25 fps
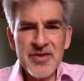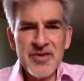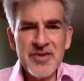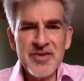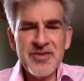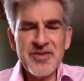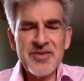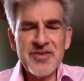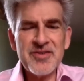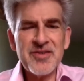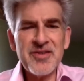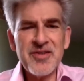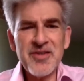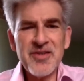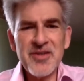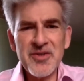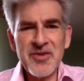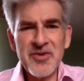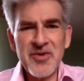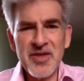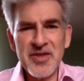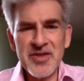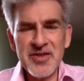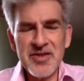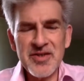has
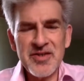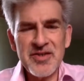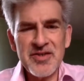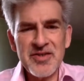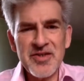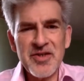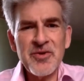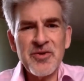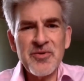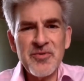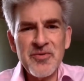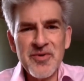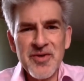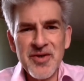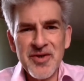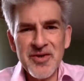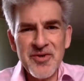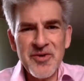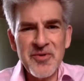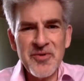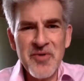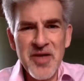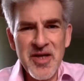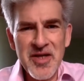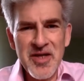created its own
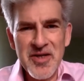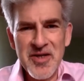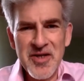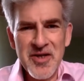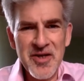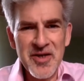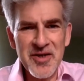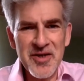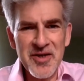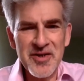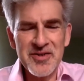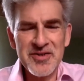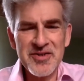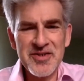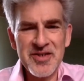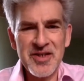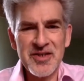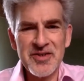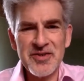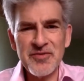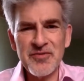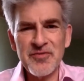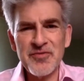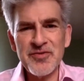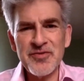unique
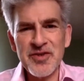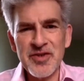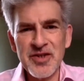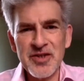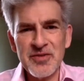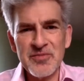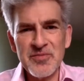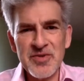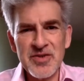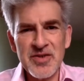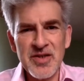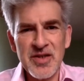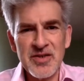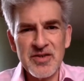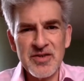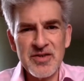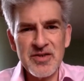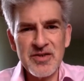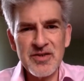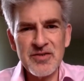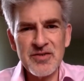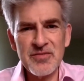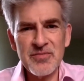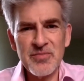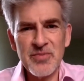set of
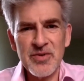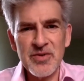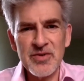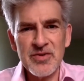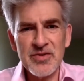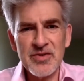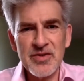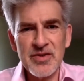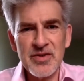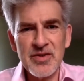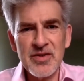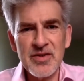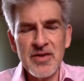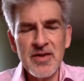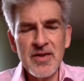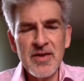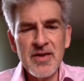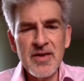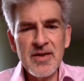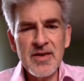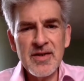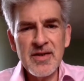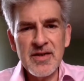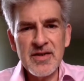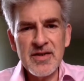circumstances, but
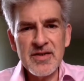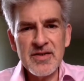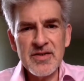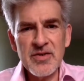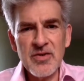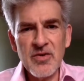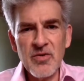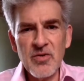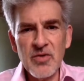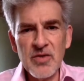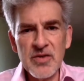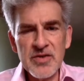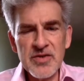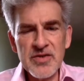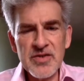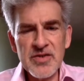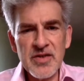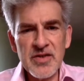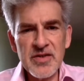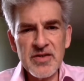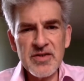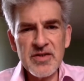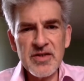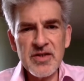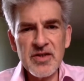all it's done
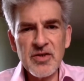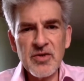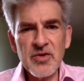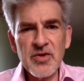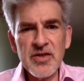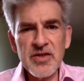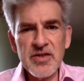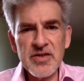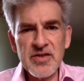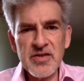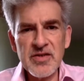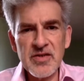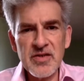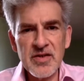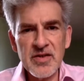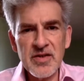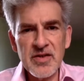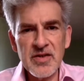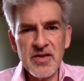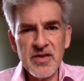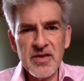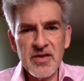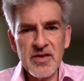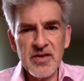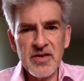is increased
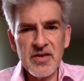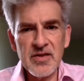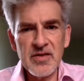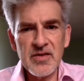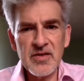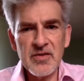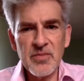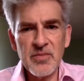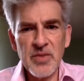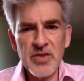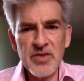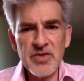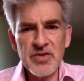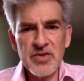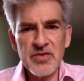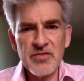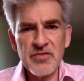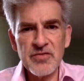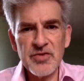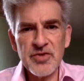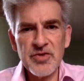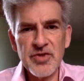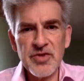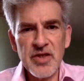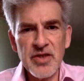the pace of
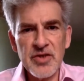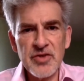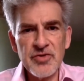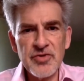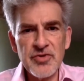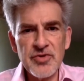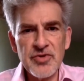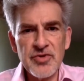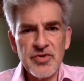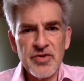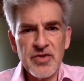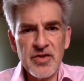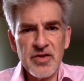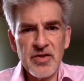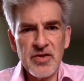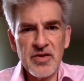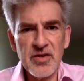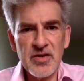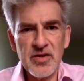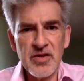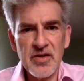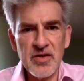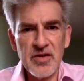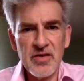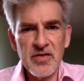change
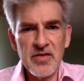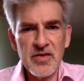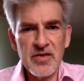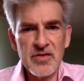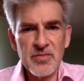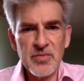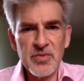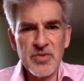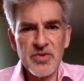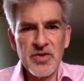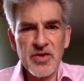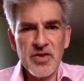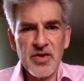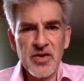in this particular